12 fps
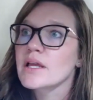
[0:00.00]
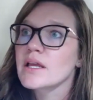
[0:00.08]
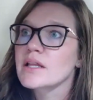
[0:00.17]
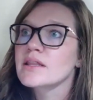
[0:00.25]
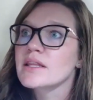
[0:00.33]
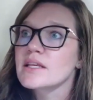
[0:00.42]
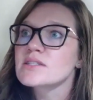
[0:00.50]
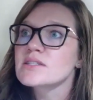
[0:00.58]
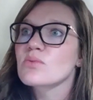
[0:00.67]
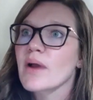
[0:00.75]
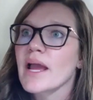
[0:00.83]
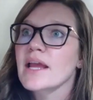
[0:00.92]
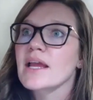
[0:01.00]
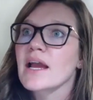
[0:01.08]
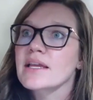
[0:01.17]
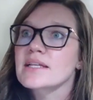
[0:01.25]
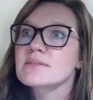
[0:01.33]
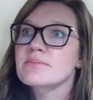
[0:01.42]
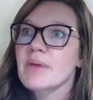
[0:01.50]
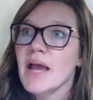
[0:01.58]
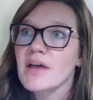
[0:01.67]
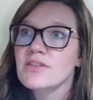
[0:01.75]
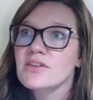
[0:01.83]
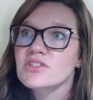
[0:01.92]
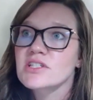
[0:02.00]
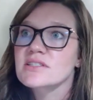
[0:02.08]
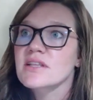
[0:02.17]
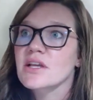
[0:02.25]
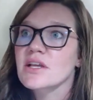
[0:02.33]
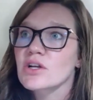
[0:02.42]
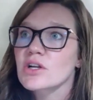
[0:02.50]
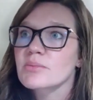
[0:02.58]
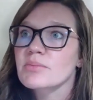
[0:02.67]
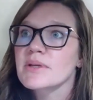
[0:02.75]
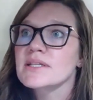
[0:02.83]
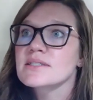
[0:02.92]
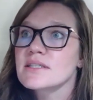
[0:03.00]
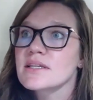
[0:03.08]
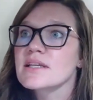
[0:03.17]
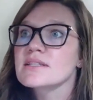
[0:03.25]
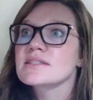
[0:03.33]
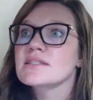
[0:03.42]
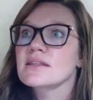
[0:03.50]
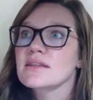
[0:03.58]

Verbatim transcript: in this way against pathogens like herpes, yeast,